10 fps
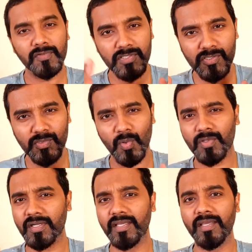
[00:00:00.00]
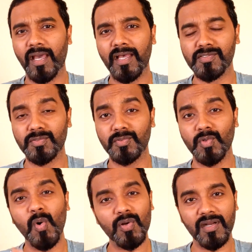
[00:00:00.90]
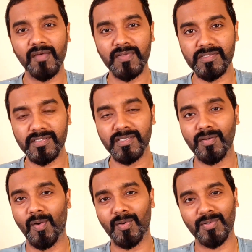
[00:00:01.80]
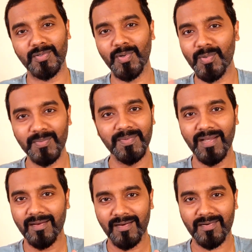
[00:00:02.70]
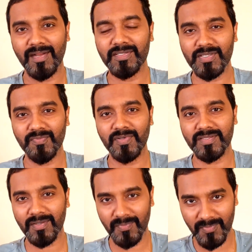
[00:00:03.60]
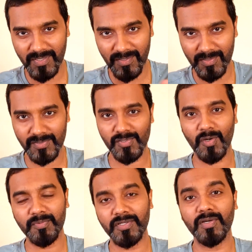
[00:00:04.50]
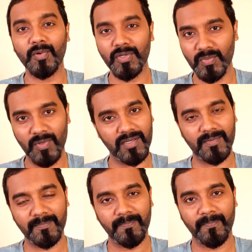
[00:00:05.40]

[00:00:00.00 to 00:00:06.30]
which is totally has no relevancy or no relation with the job that you're going to work.